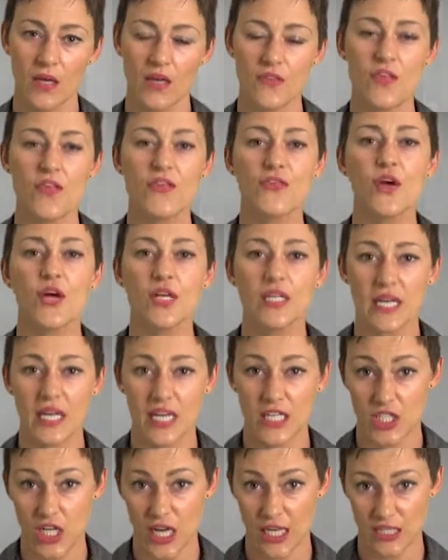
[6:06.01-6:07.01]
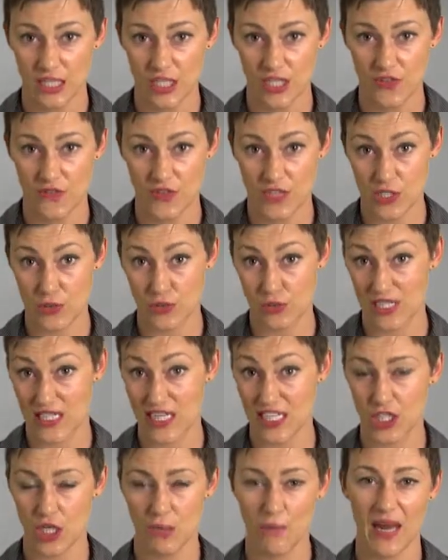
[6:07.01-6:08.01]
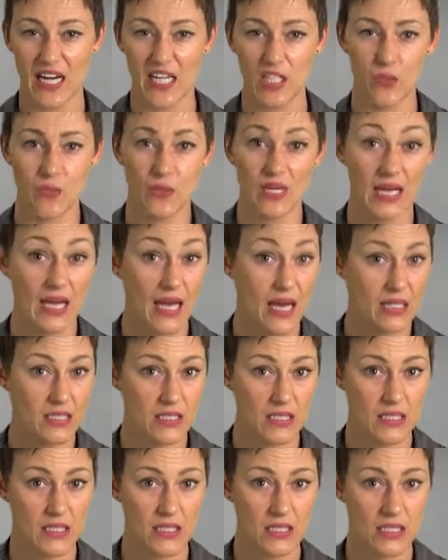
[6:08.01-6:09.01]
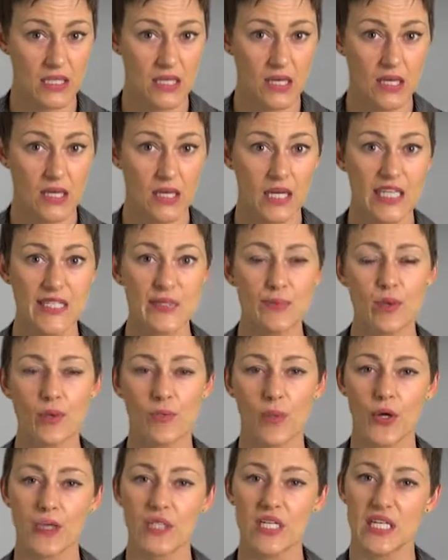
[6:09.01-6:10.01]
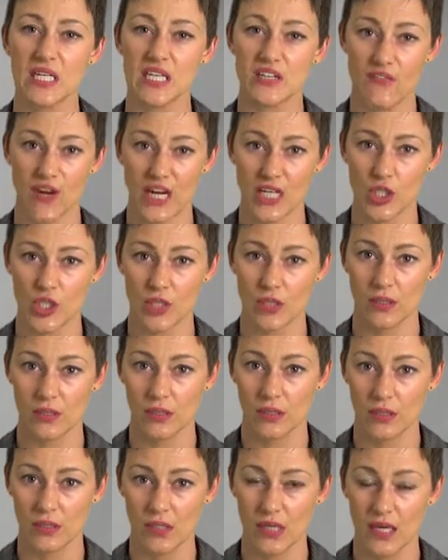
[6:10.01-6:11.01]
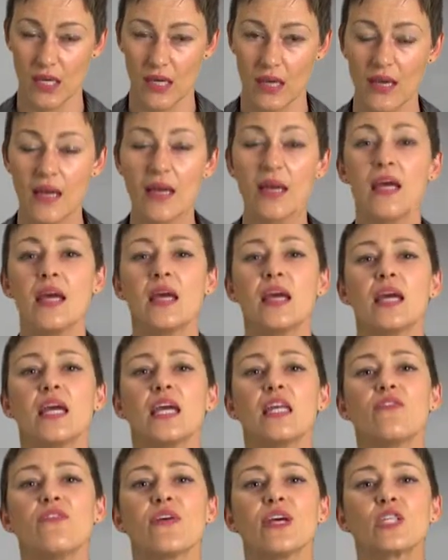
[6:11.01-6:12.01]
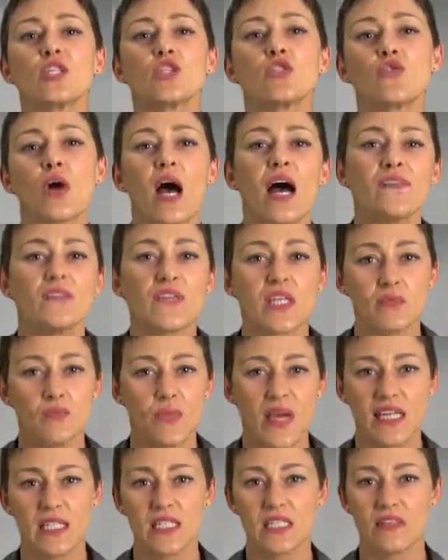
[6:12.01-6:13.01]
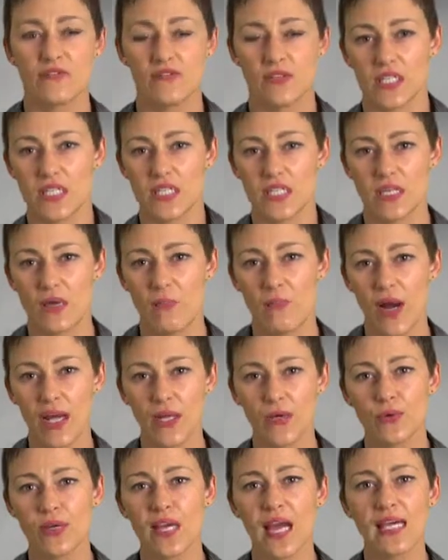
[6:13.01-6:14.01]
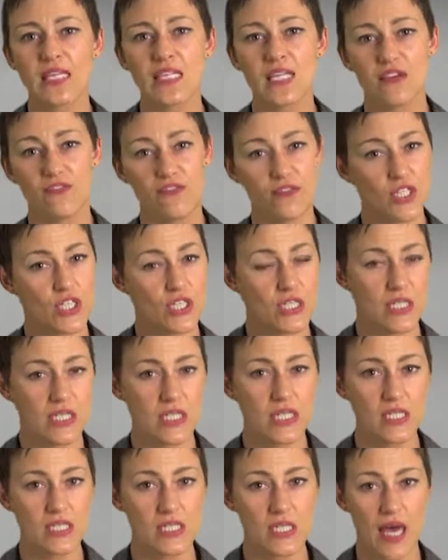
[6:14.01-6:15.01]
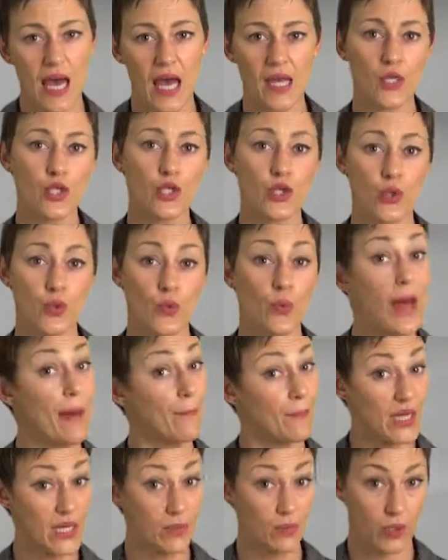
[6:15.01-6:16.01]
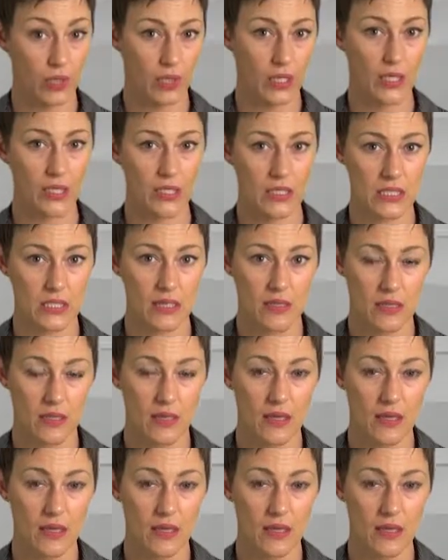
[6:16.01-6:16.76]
The third key challenge for strategic management accountants is promoting innovation. Innovation drives competitiveness by creating efficiencies and new and better products.